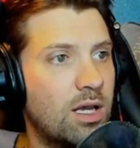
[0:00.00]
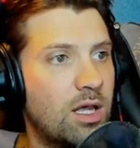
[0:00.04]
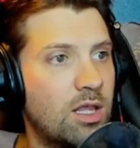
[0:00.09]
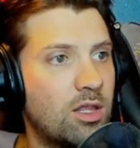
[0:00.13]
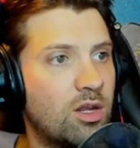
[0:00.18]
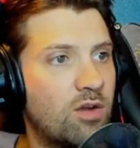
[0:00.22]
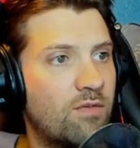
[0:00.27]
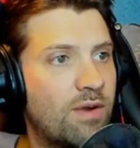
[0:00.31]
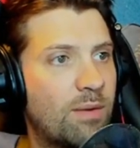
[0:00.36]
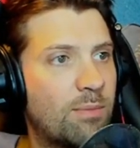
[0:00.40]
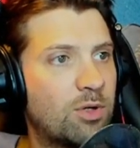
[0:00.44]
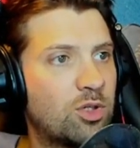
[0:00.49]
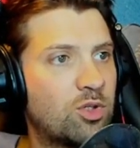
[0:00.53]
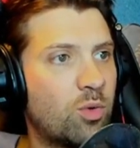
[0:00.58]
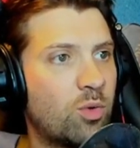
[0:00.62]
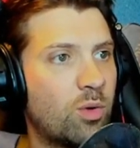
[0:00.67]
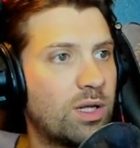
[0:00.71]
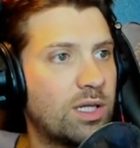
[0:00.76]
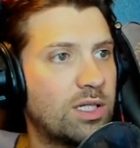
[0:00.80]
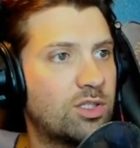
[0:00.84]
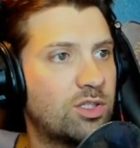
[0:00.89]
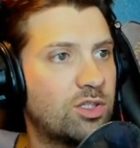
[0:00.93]
The November
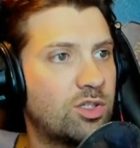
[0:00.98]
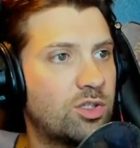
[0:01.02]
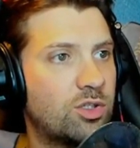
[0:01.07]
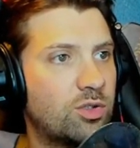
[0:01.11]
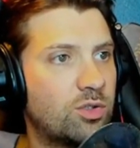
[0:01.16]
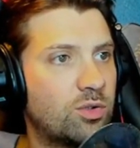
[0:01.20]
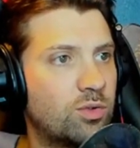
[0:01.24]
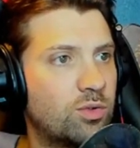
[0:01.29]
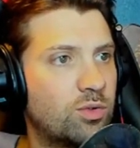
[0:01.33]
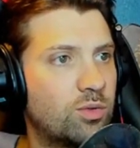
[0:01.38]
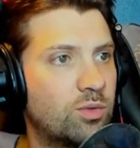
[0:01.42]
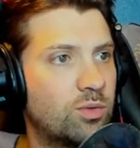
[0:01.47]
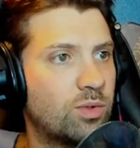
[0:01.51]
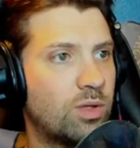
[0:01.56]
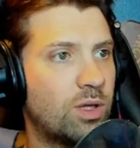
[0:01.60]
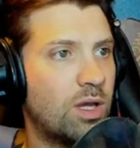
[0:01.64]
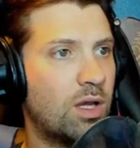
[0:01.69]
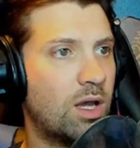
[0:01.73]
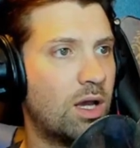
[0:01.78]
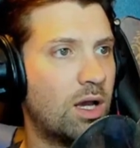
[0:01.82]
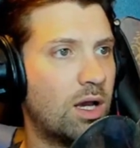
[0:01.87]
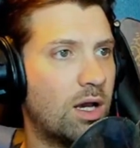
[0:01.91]
22,
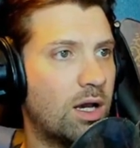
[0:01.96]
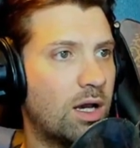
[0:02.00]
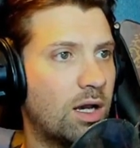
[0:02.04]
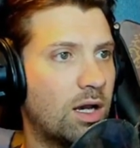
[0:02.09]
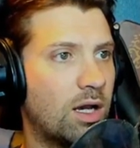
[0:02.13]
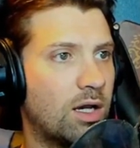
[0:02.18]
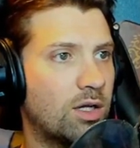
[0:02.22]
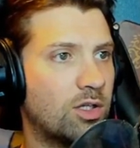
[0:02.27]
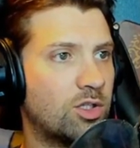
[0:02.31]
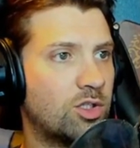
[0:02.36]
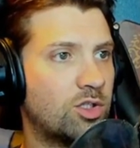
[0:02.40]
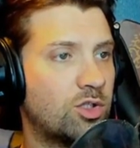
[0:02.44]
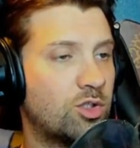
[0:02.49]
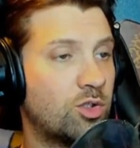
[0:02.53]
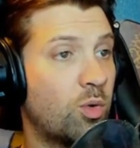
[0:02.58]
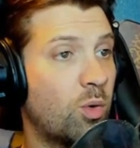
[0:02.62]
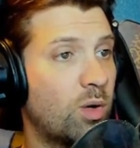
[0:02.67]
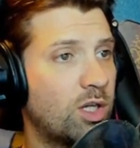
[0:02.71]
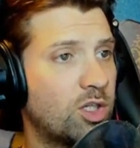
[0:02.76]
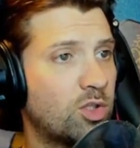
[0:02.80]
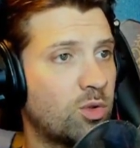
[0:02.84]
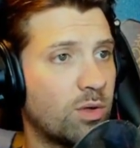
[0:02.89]
uh,
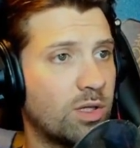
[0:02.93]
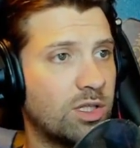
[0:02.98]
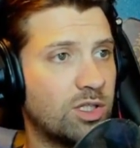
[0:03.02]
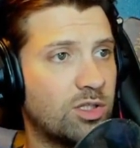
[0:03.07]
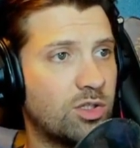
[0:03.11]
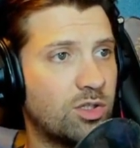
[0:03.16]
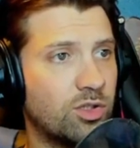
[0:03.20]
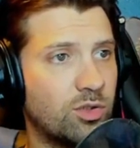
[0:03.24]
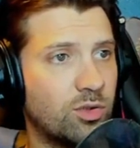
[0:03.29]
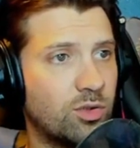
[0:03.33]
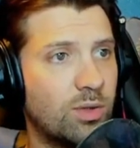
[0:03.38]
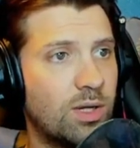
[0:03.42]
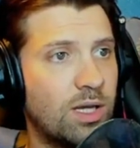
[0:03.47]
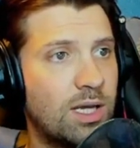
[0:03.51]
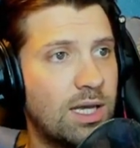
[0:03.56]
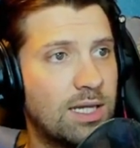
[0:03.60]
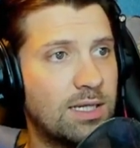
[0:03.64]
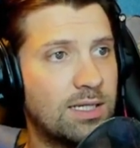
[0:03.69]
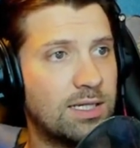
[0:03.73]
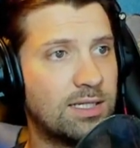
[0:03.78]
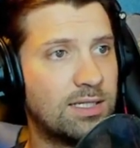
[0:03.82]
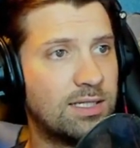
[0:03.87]
2022
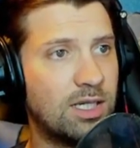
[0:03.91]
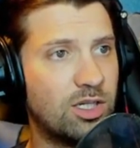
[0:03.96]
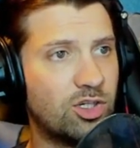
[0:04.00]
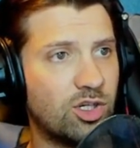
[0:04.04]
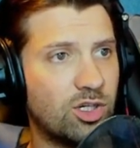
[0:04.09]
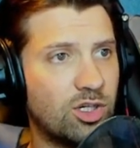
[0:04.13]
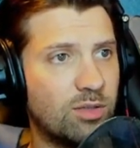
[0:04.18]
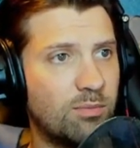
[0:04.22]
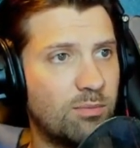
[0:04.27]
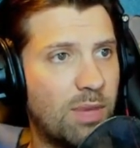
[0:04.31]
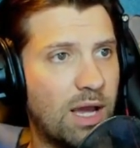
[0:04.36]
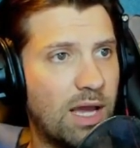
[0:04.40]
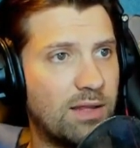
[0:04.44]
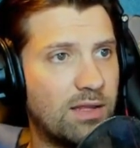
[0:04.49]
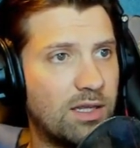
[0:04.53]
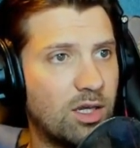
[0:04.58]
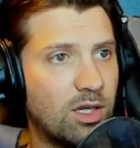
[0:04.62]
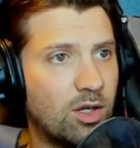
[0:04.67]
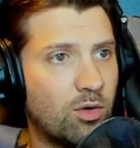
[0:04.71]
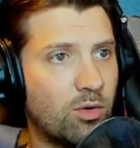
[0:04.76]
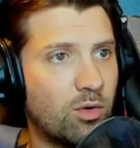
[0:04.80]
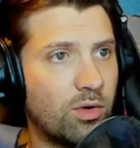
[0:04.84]
decision by
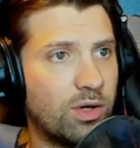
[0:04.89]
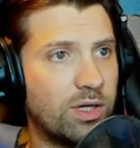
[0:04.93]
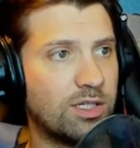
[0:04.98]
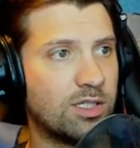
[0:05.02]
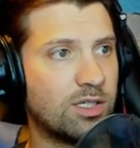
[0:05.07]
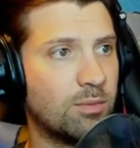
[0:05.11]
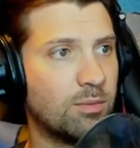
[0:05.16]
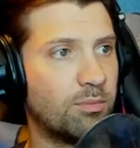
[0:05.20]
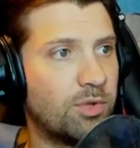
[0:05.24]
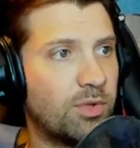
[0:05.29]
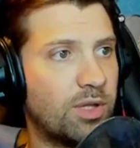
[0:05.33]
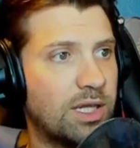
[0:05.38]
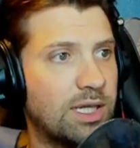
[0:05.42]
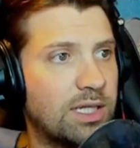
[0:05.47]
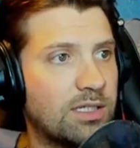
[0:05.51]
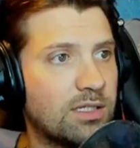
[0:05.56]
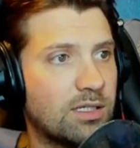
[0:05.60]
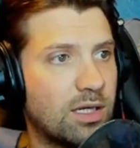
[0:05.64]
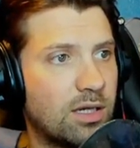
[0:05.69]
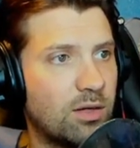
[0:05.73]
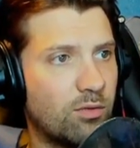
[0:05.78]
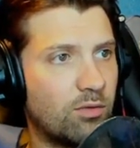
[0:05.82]
the inquiries,
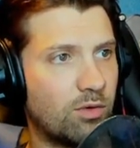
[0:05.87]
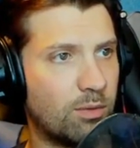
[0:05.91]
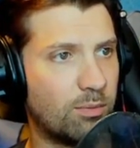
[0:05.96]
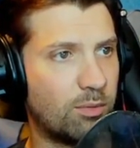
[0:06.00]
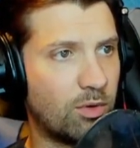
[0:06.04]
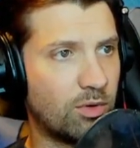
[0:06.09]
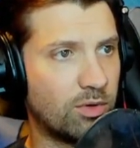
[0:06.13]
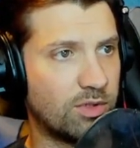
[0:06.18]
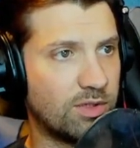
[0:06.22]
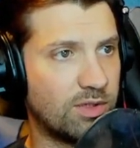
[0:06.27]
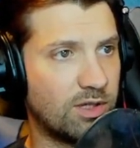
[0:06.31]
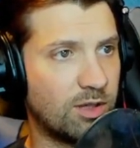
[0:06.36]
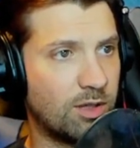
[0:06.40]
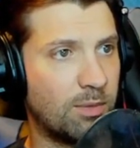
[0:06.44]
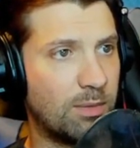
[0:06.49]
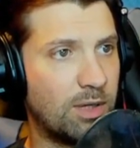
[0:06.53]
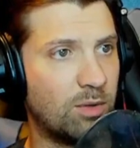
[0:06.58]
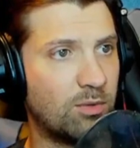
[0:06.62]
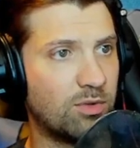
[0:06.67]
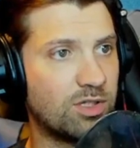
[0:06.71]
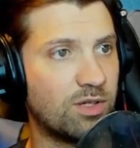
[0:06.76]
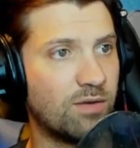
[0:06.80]
complaints, and reports of the
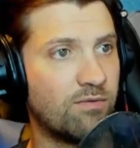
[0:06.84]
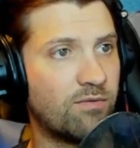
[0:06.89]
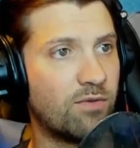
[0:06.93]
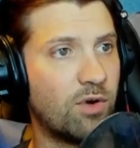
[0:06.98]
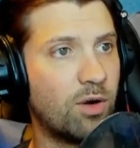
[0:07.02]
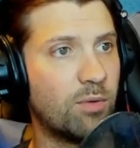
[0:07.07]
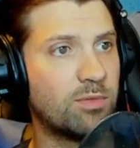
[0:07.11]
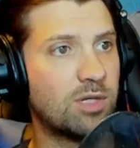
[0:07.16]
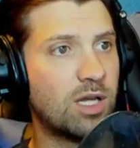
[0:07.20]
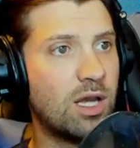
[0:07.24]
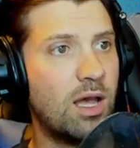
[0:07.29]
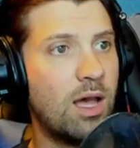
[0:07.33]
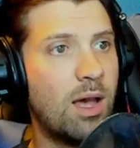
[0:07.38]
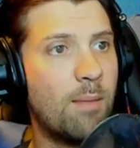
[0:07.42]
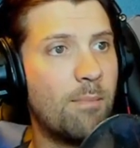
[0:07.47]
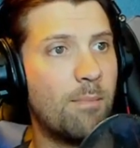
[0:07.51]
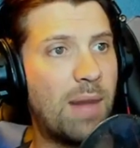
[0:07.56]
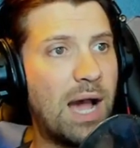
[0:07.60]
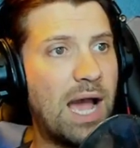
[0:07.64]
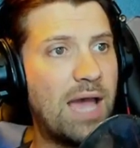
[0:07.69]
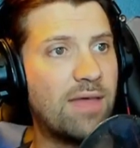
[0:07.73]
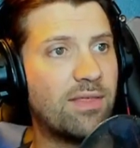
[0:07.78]
committee was confirmed
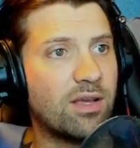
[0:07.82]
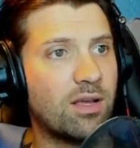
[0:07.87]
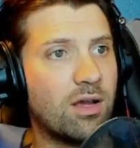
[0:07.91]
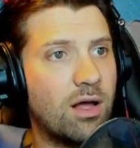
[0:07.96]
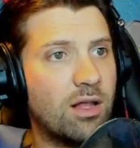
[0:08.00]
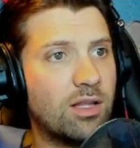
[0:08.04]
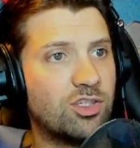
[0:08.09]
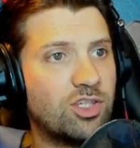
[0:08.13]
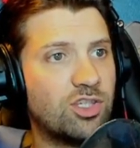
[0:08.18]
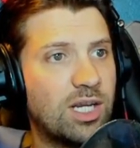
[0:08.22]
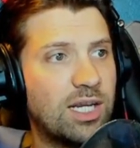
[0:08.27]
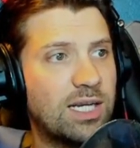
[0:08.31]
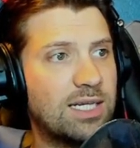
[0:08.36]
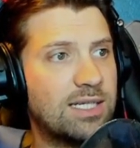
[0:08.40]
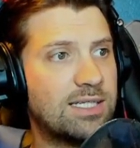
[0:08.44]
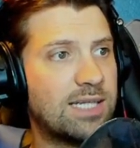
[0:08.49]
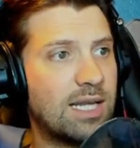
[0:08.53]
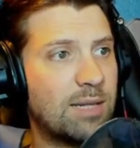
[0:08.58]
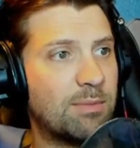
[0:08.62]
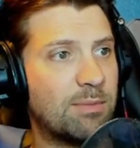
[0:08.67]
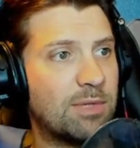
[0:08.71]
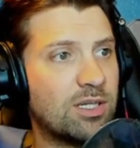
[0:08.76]
by the college in a
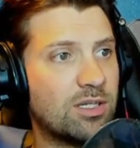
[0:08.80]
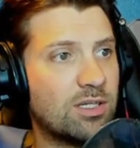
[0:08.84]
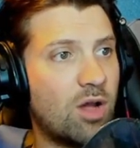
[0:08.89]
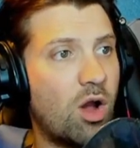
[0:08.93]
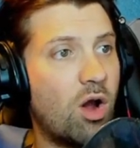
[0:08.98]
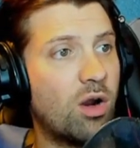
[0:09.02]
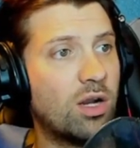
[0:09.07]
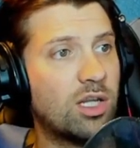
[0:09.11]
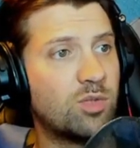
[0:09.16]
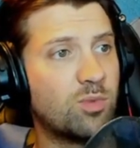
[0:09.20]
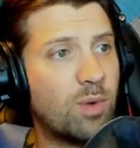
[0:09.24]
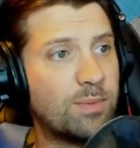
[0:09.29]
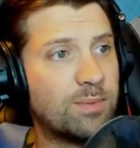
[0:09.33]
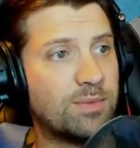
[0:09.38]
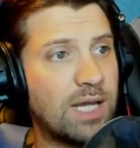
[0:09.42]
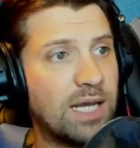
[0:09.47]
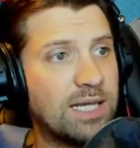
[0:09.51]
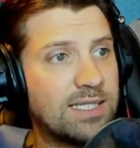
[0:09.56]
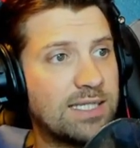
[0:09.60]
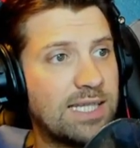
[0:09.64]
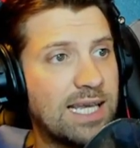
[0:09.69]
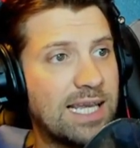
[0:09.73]
statement on its
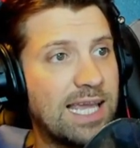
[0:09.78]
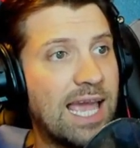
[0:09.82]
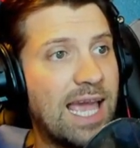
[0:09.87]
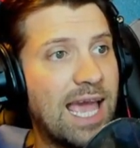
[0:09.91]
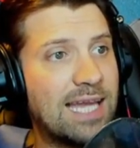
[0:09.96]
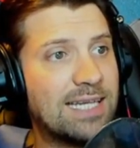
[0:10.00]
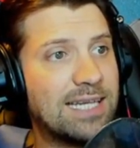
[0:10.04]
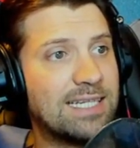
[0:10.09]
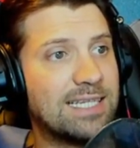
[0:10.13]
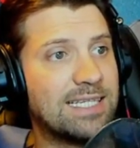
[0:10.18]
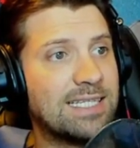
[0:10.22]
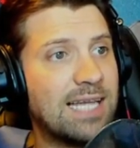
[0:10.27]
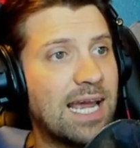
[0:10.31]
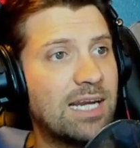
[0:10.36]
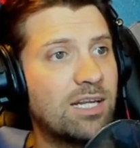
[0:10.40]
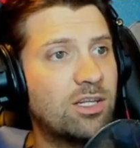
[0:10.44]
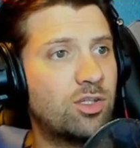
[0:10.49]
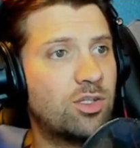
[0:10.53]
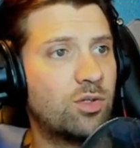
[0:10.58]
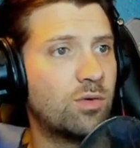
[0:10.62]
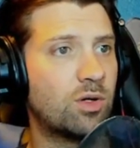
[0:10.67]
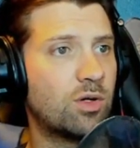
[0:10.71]
website saying it had
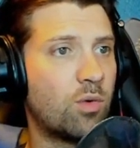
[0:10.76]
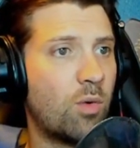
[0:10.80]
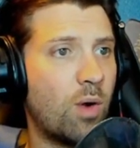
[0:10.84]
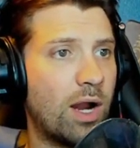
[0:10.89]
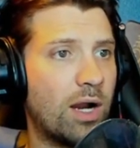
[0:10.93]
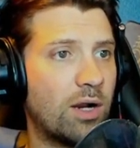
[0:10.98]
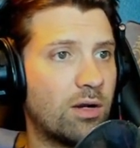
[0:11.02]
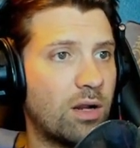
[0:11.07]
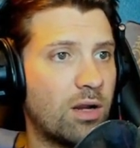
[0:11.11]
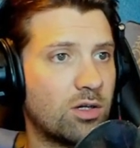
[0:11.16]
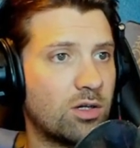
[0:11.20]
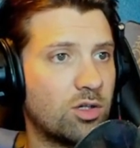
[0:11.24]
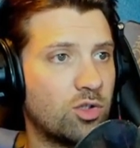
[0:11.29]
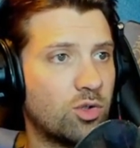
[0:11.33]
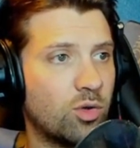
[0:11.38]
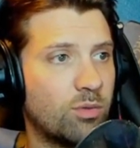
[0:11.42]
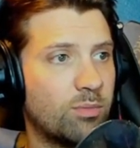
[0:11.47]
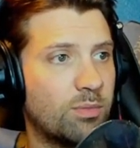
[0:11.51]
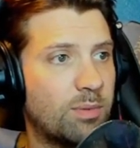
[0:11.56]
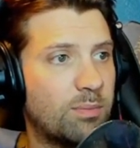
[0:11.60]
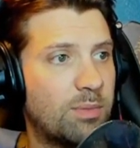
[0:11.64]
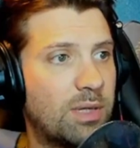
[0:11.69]
decided to require Dr. Jordan B.